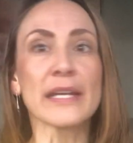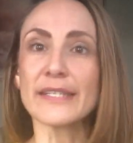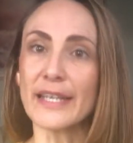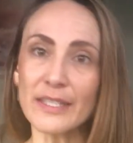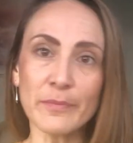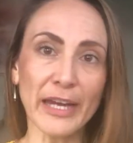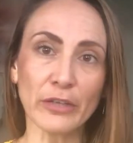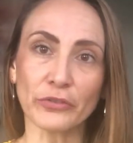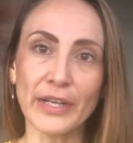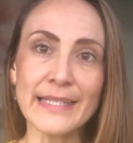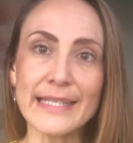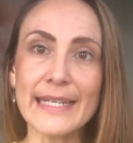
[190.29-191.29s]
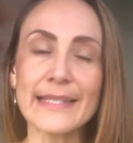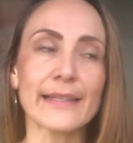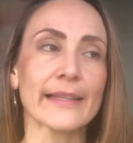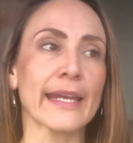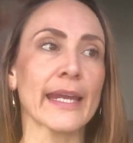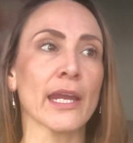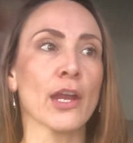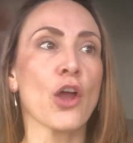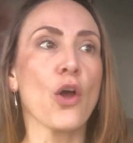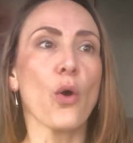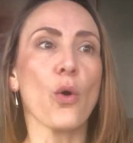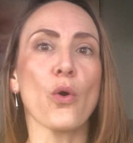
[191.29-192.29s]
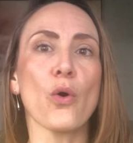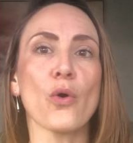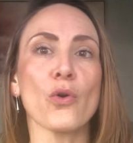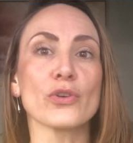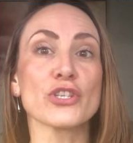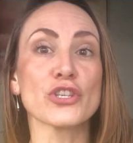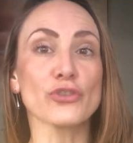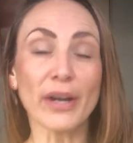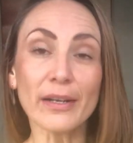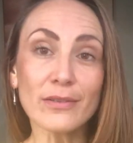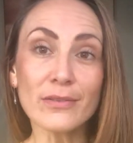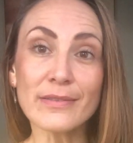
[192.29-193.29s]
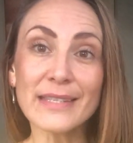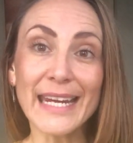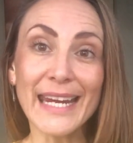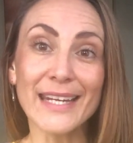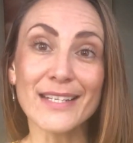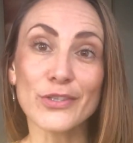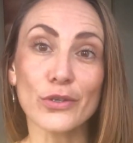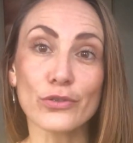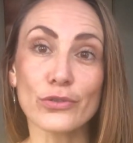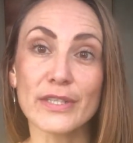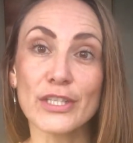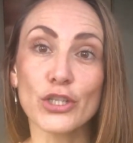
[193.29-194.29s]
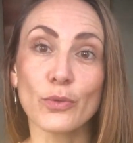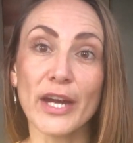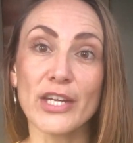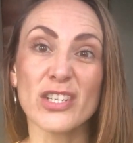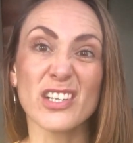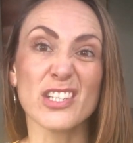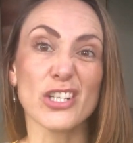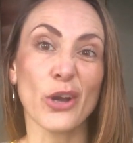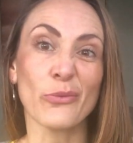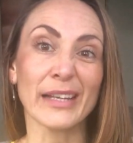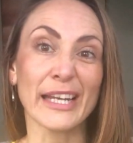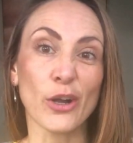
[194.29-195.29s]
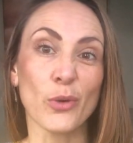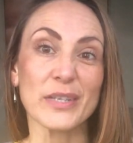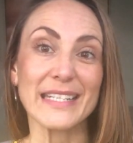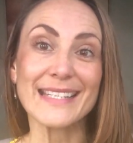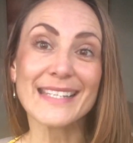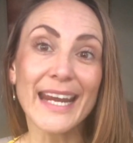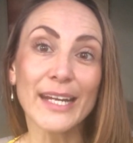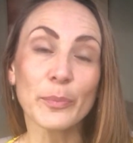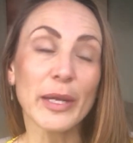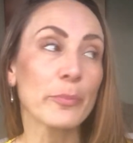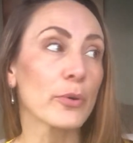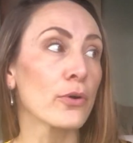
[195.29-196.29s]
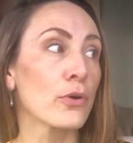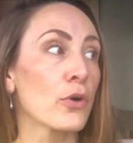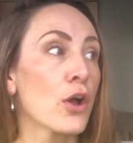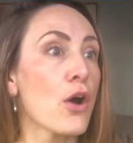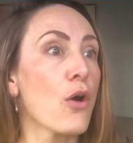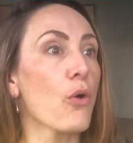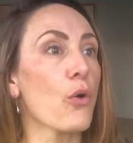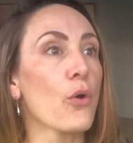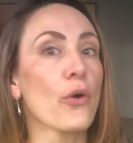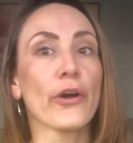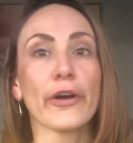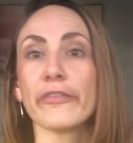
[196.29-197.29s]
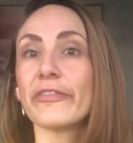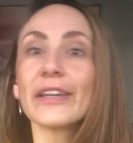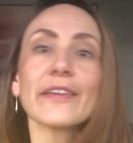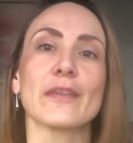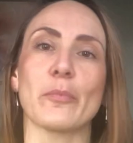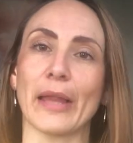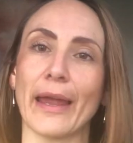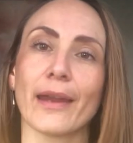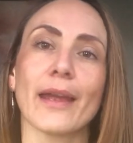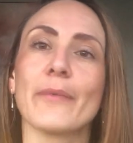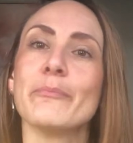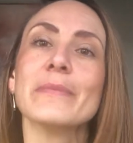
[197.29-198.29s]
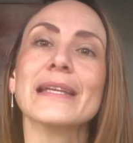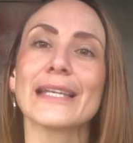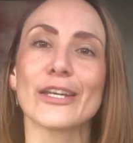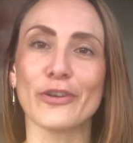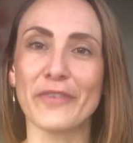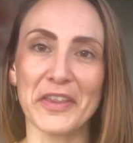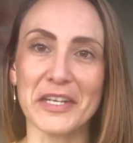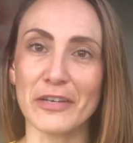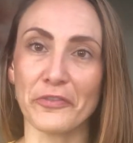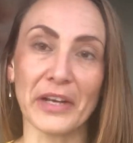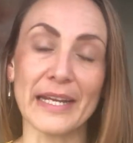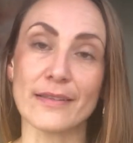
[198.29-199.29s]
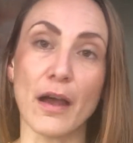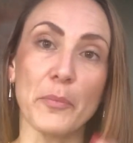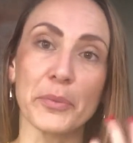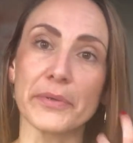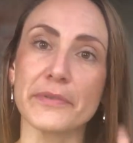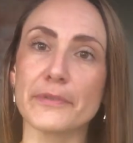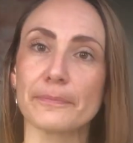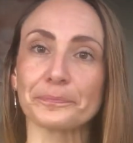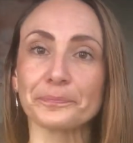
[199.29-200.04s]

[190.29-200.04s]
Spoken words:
doesn't make friends easily or struggles in a social situation because you don't really know what to say to people, or fill in the blank, a million of other different examples.